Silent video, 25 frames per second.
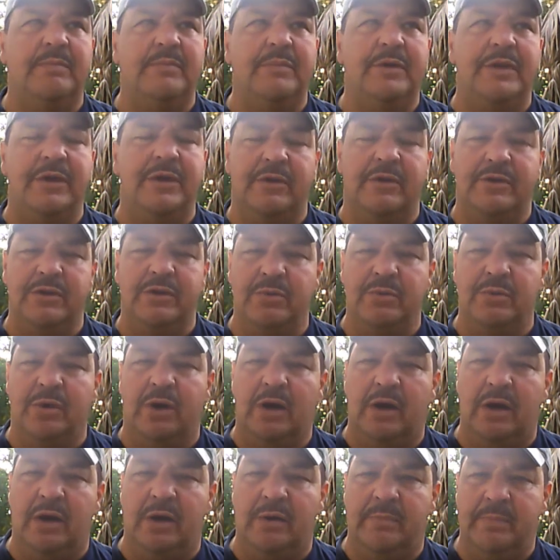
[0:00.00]
Here you
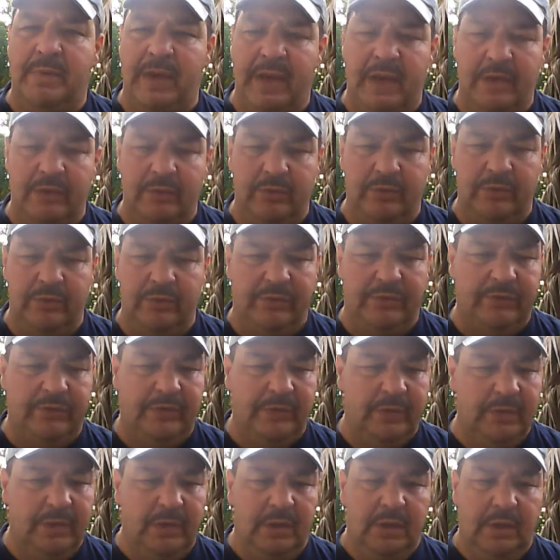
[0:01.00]
are, a man
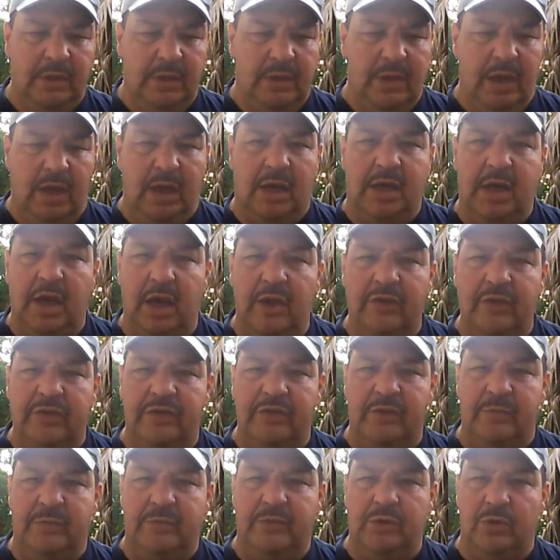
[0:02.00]
who's
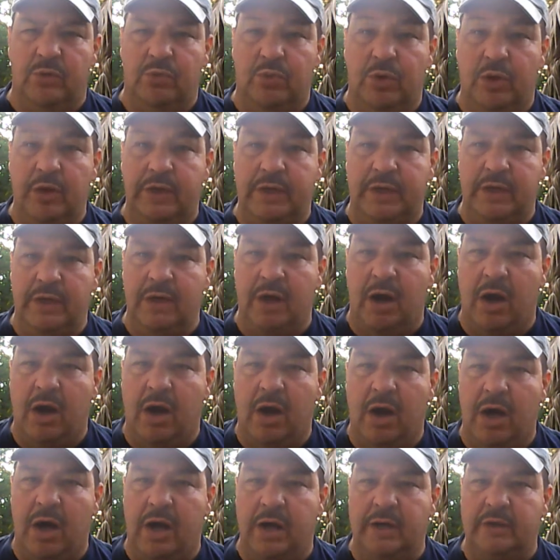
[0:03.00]
accustomed to working
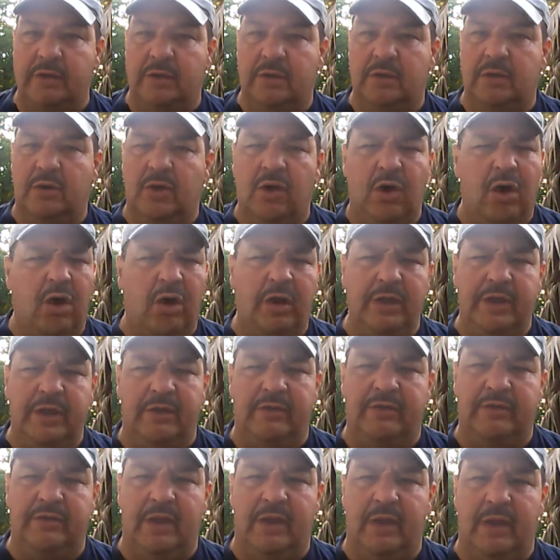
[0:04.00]
hard all
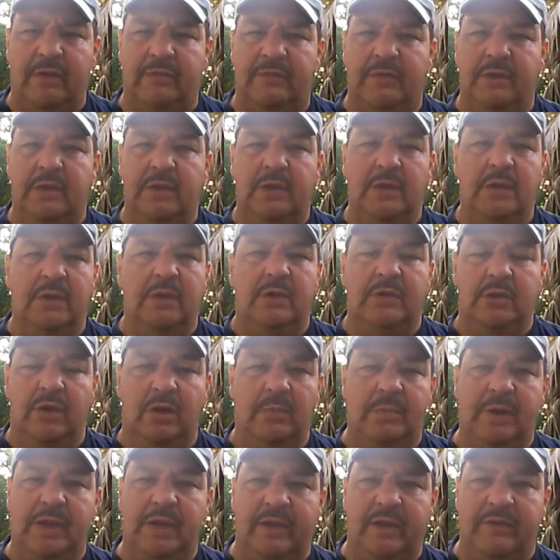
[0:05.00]
his life.
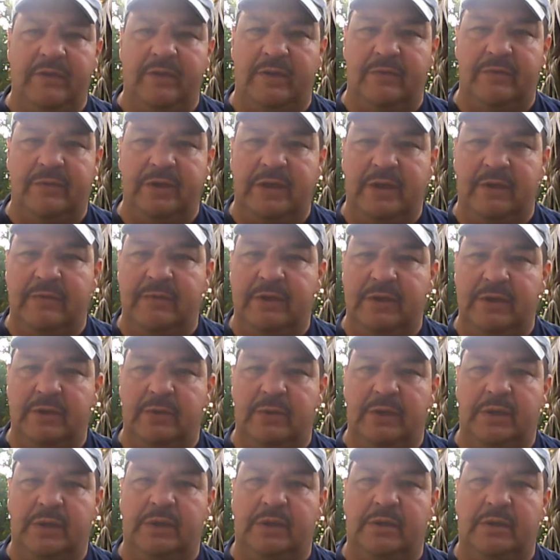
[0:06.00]
Nobody's ever given
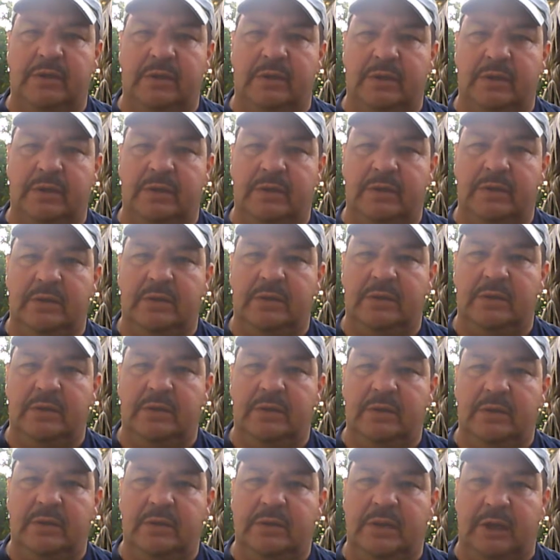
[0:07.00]
you anything
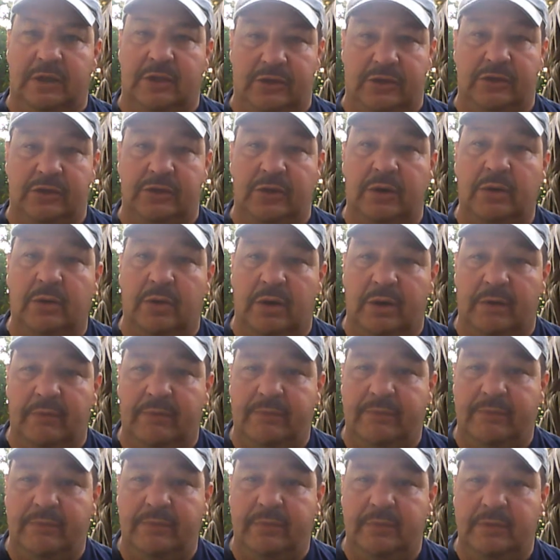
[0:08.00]
that you know
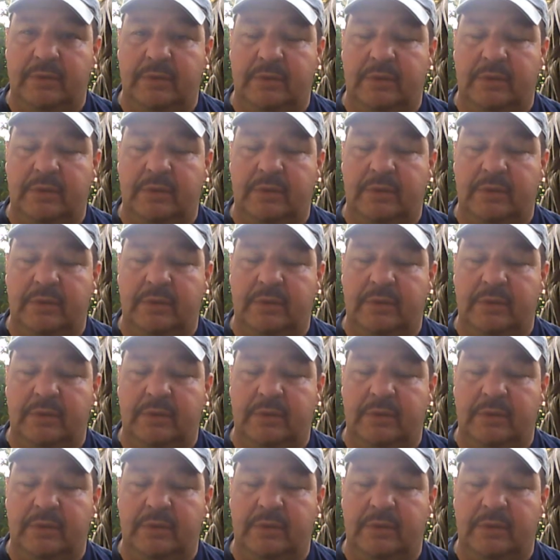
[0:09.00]
of.